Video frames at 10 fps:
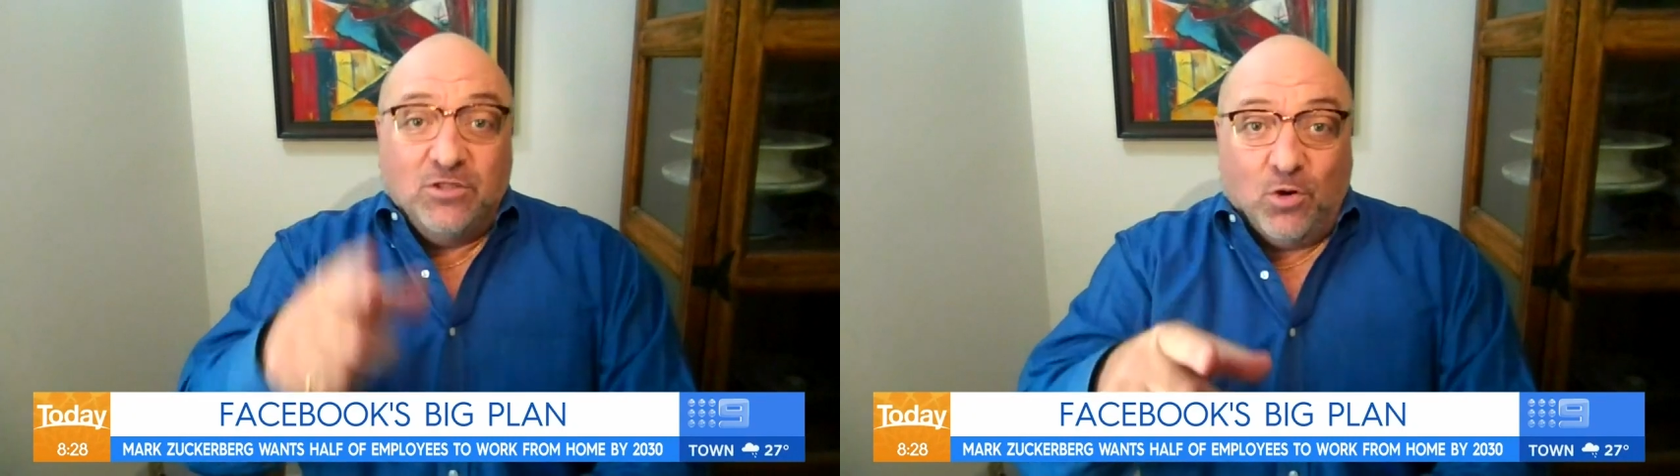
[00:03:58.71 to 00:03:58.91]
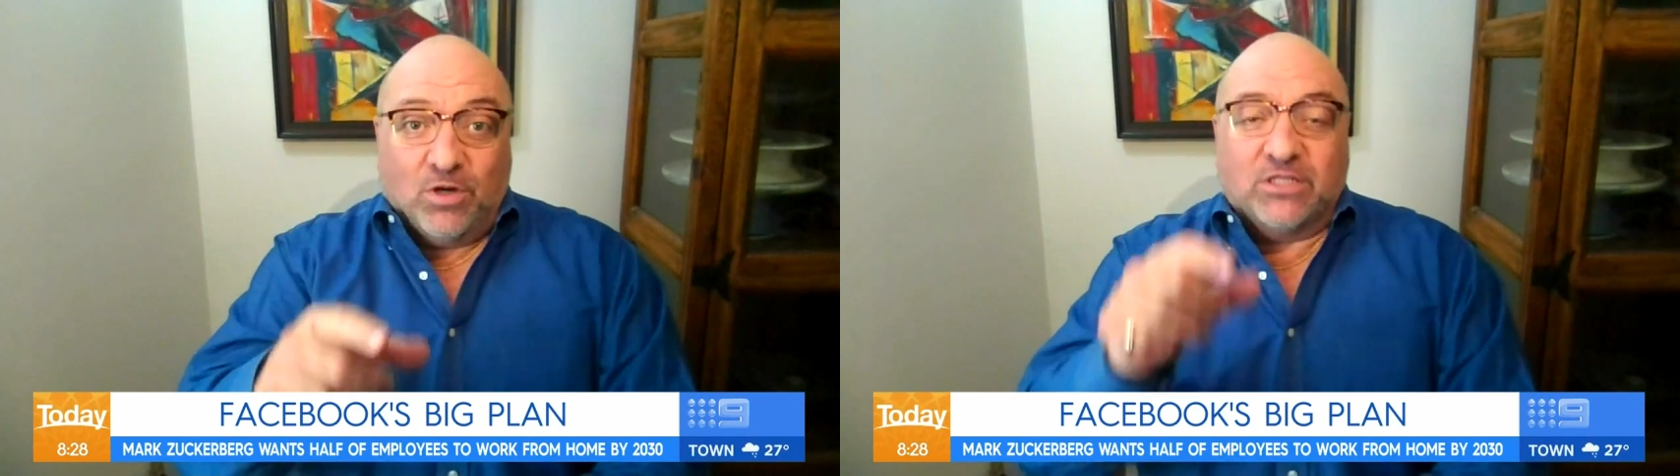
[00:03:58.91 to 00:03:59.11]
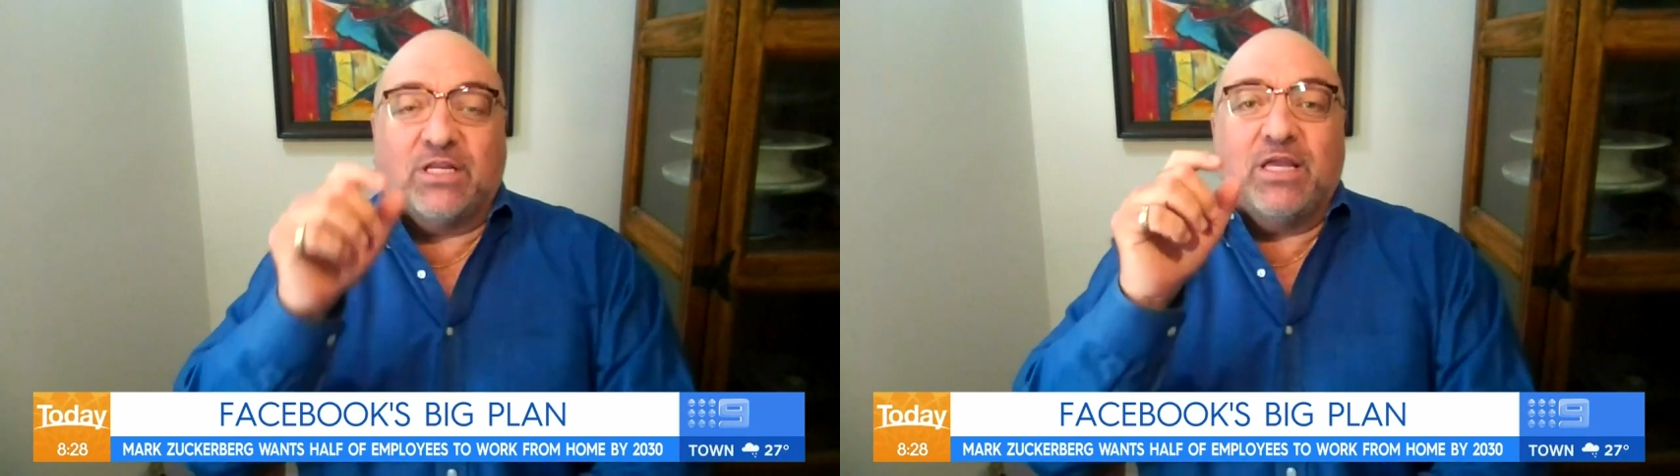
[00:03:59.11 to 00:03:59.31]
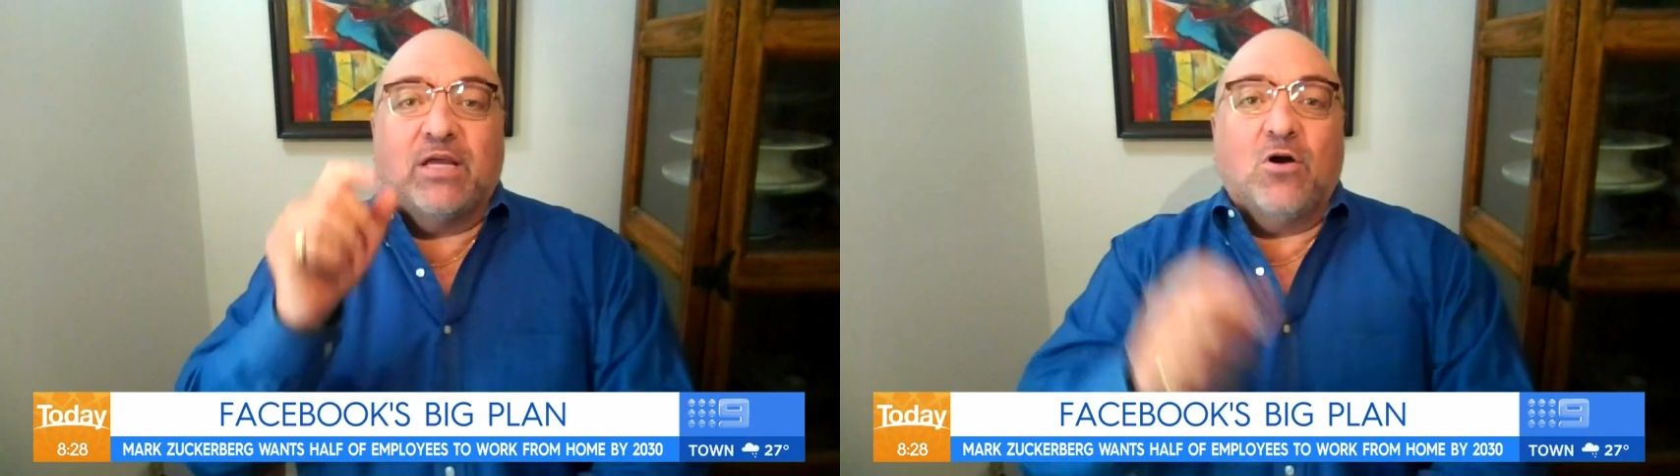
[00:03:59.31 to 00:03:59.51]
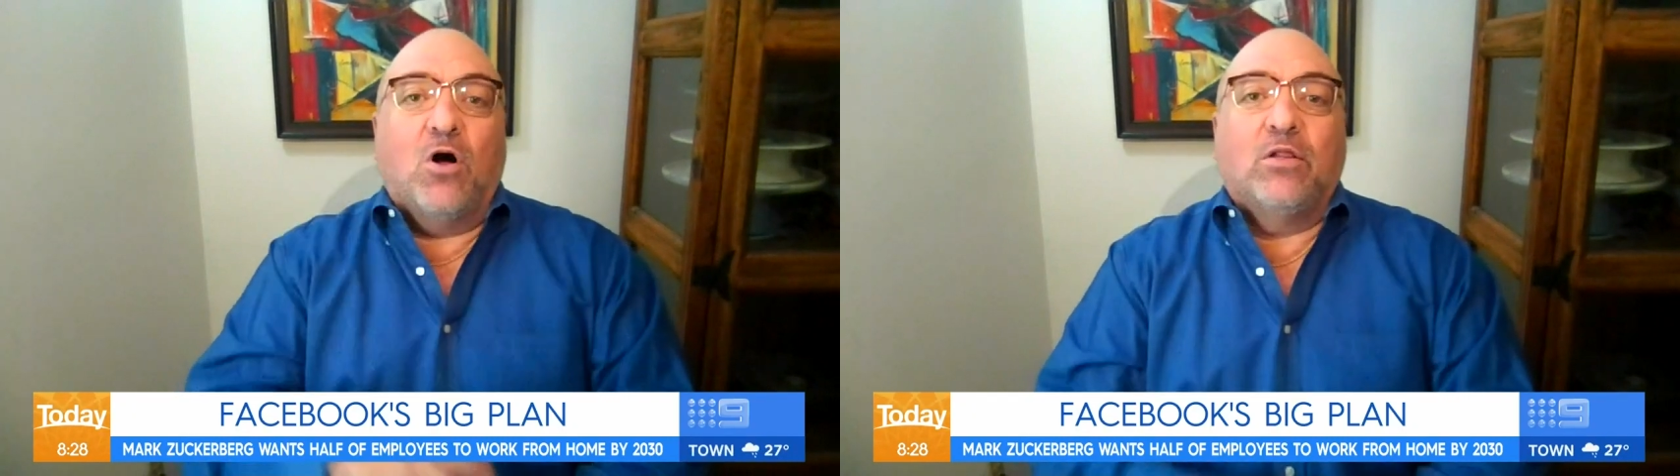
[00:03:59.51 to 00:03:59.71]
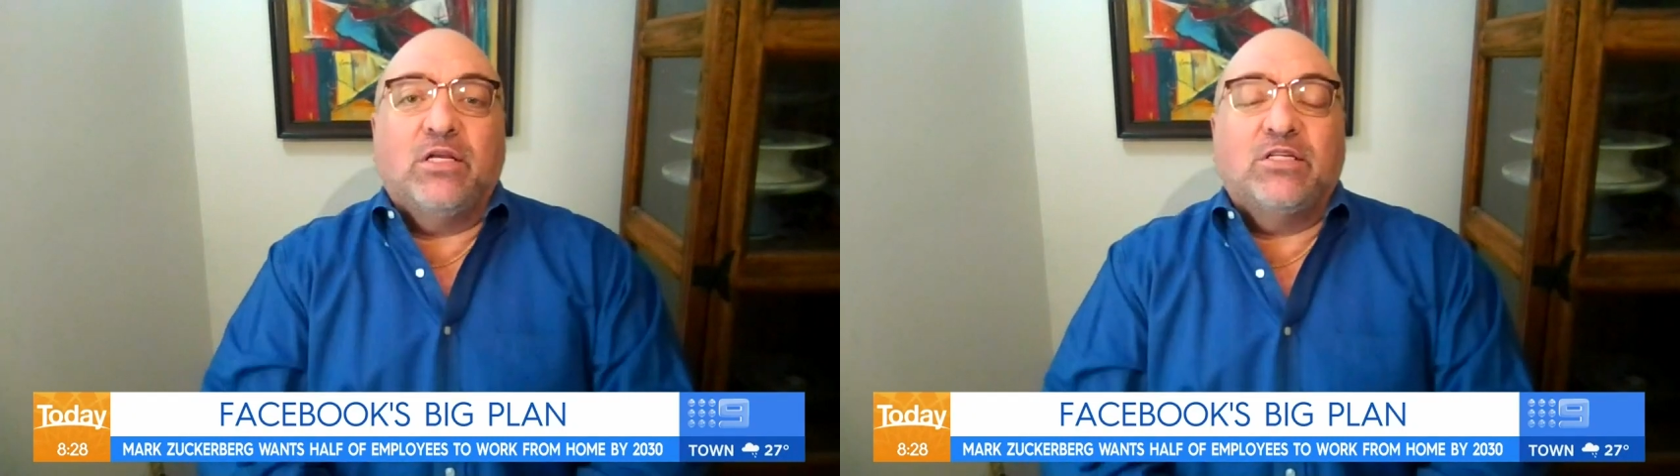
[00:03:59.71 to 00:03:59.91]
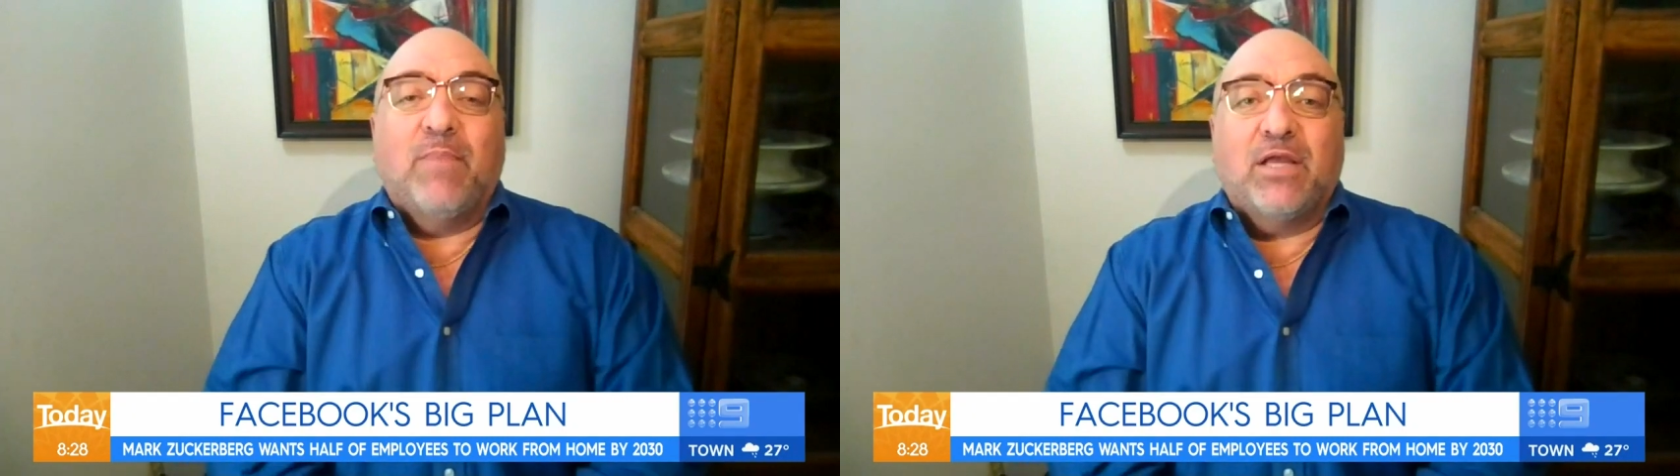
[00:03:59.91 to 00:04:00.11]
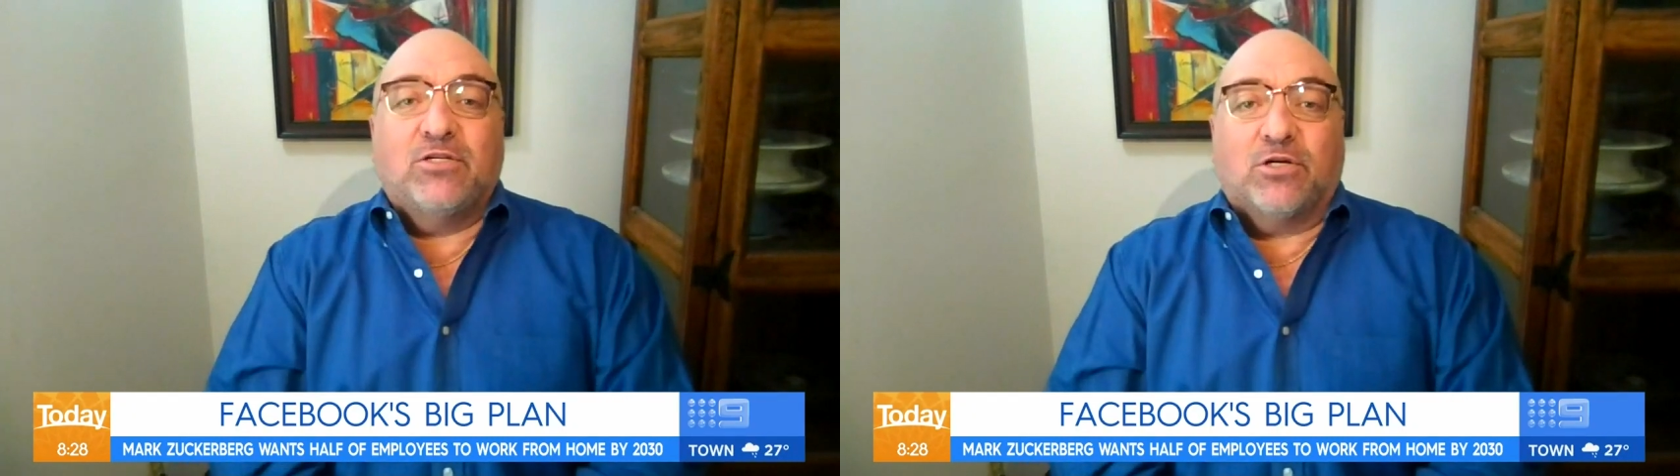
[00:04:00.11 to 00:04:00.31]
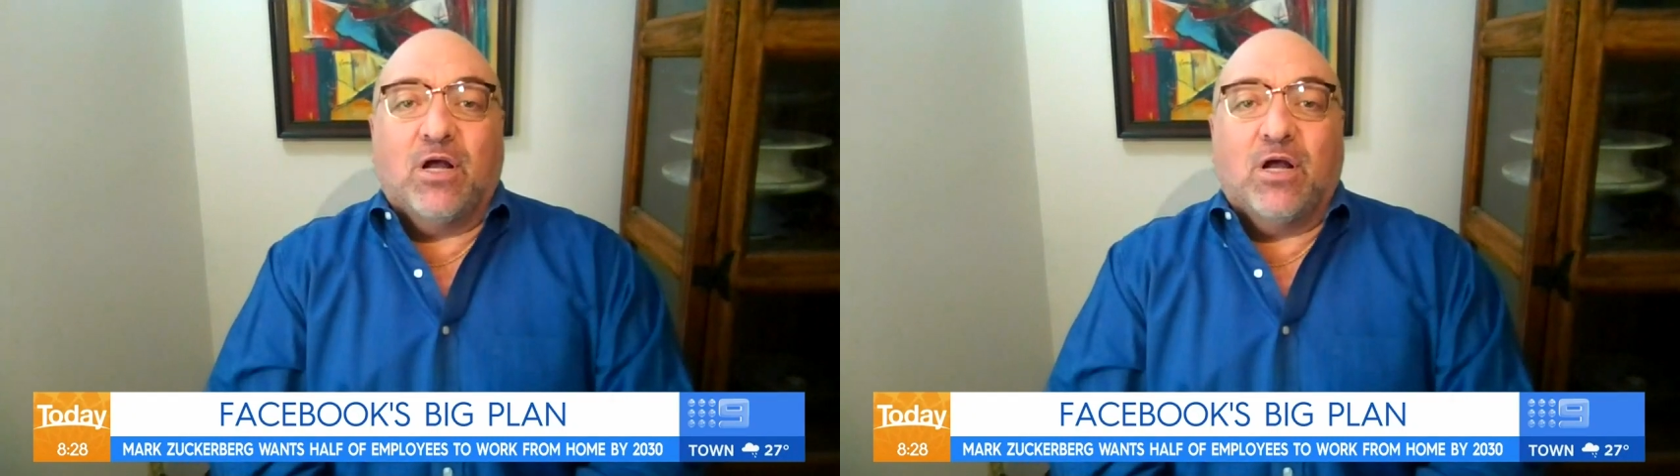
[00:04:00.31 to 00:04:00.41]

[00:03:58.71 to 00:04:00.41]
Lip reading: Dorsey and all these major